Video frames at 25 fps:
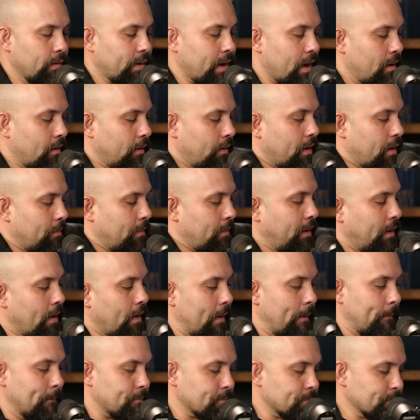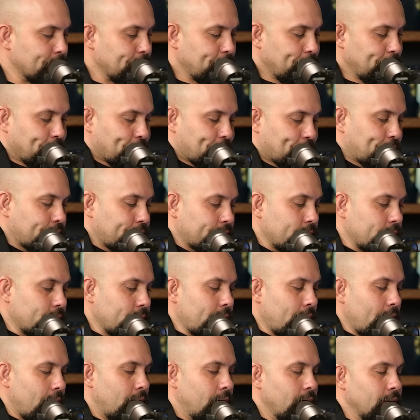Yep. Okay, let me, um,
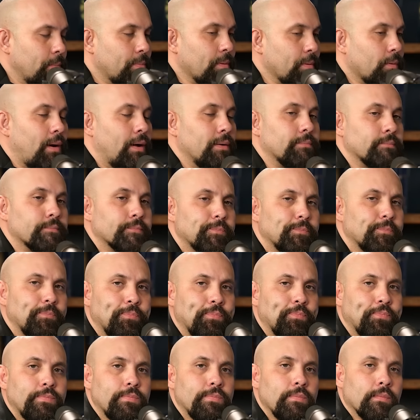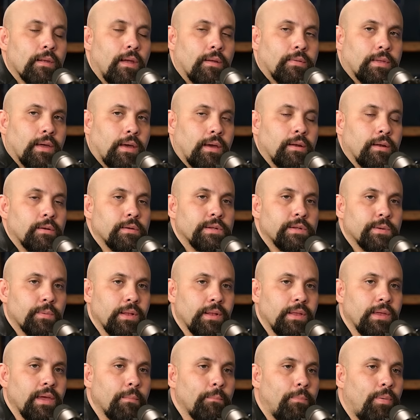number one, I think it is
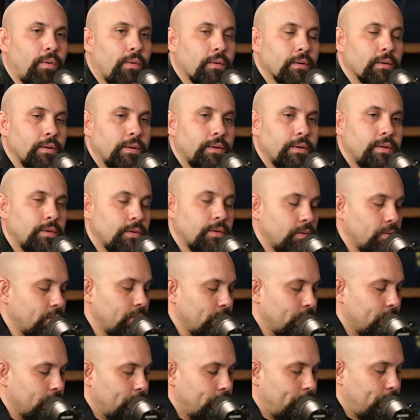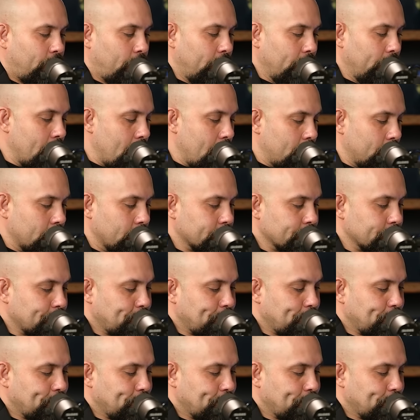really important to point out,